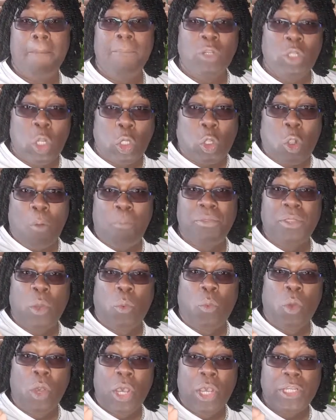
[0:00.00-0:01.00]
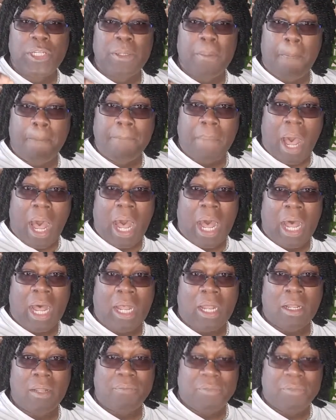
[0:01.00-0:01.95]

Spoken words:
look up the word Ma.